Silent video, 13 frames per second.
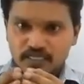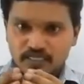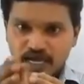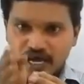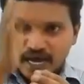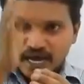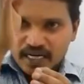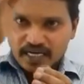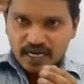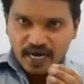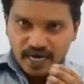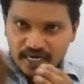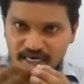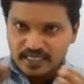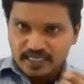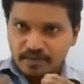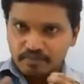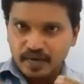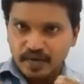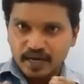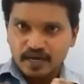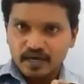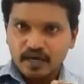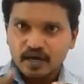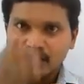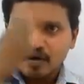are connected by
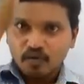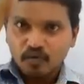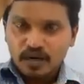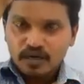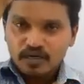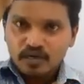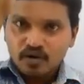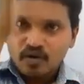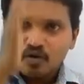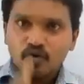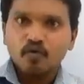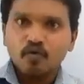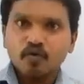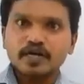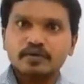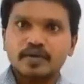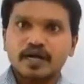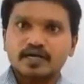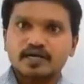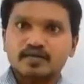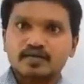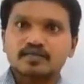one white matter.